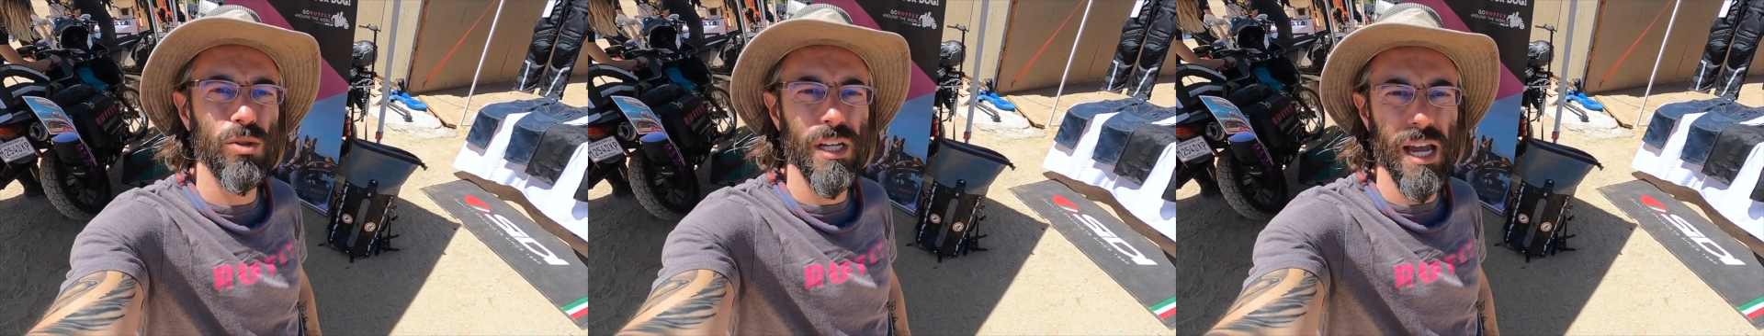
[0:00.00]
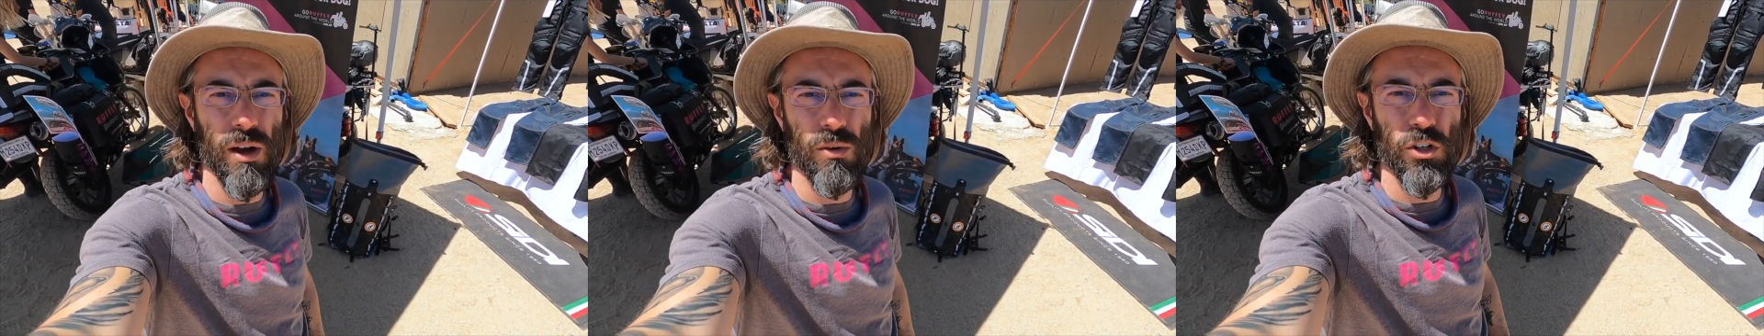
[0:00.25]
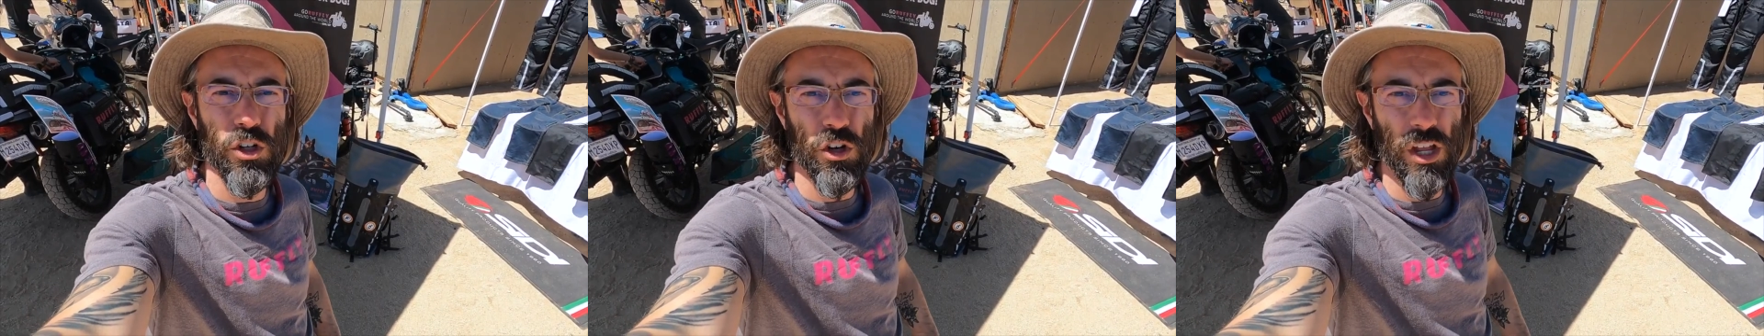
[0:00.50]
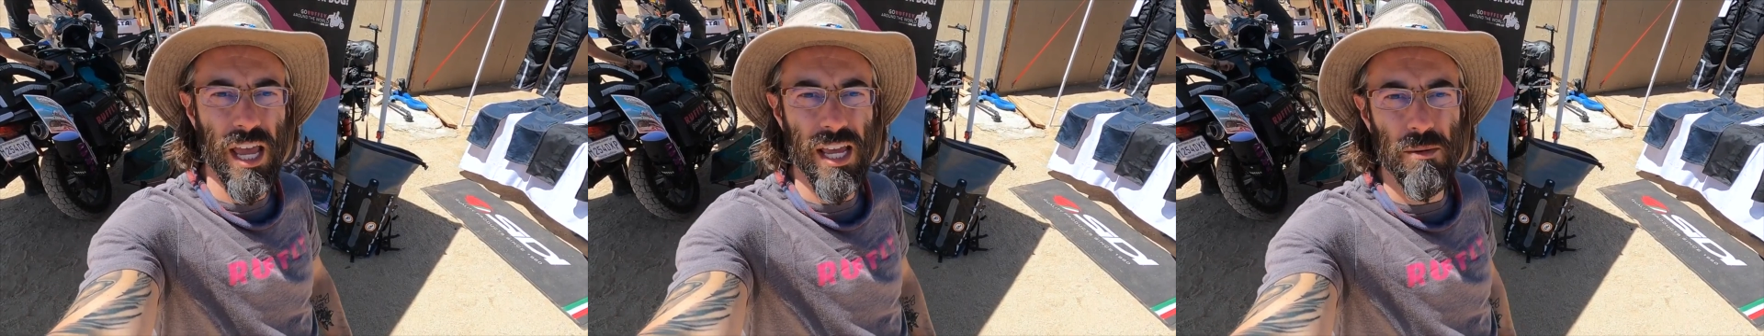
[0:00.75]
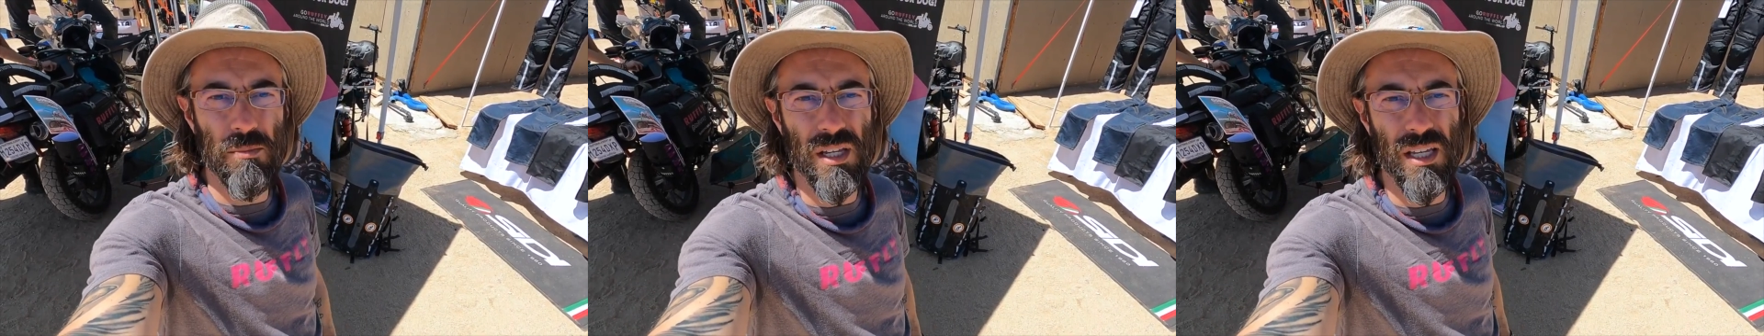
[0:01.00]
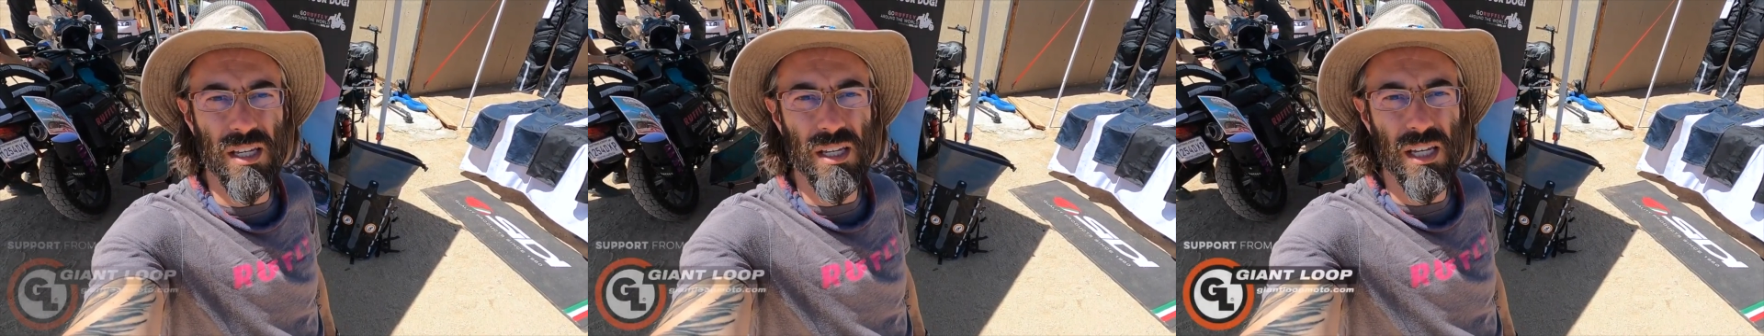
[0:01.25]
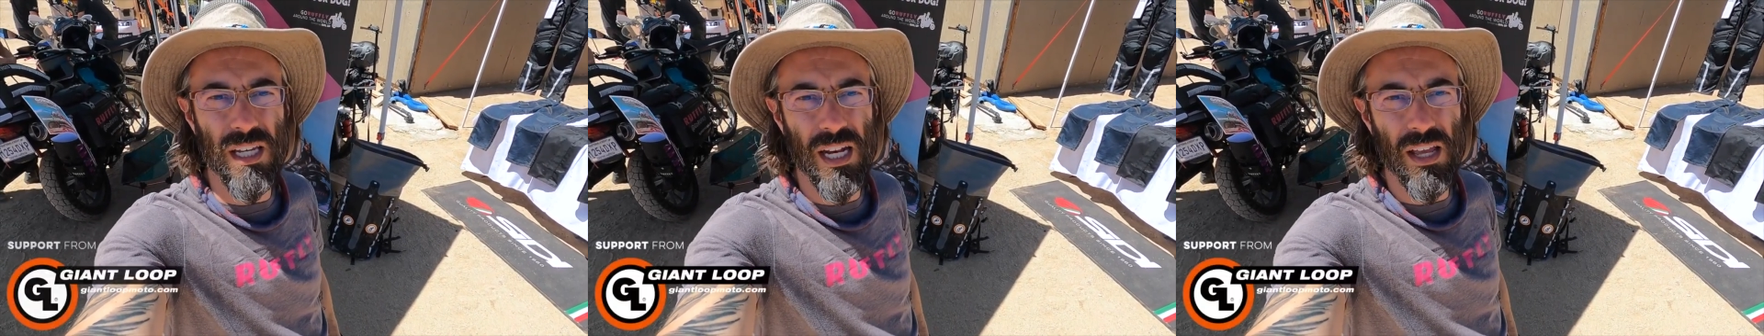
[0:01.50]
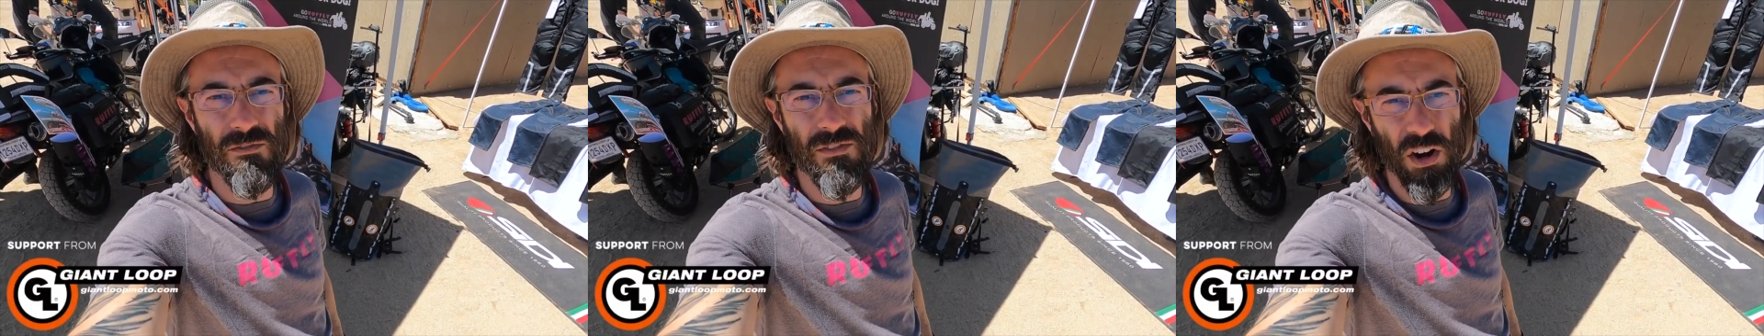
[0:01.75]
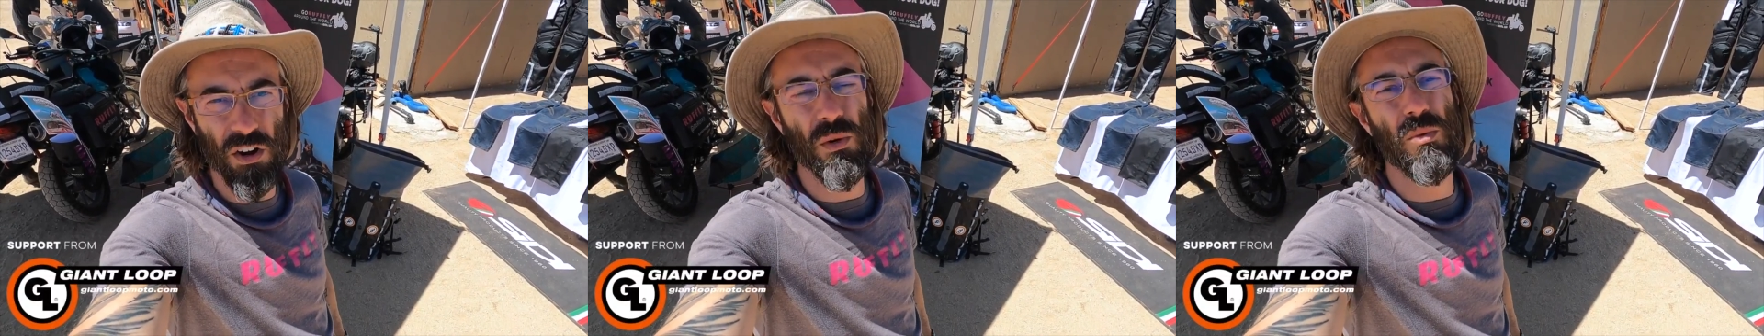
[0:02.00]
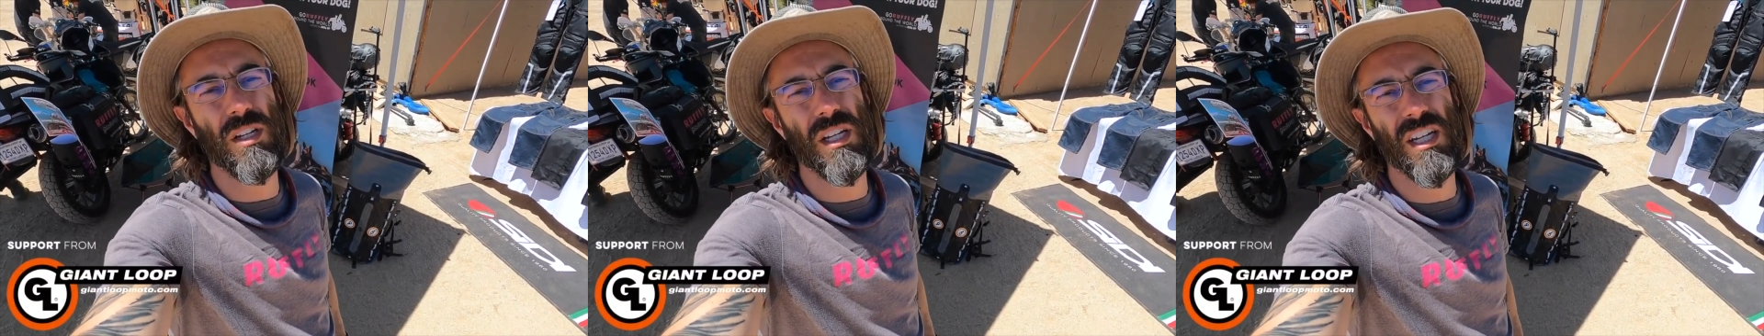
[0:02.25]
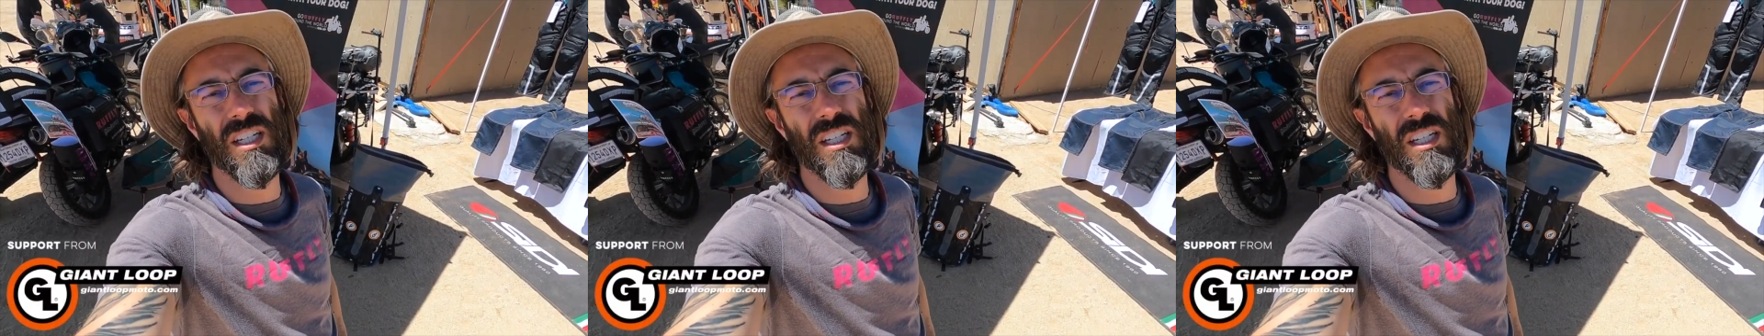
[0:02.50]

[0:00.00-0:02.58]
We were doing some events last summer, the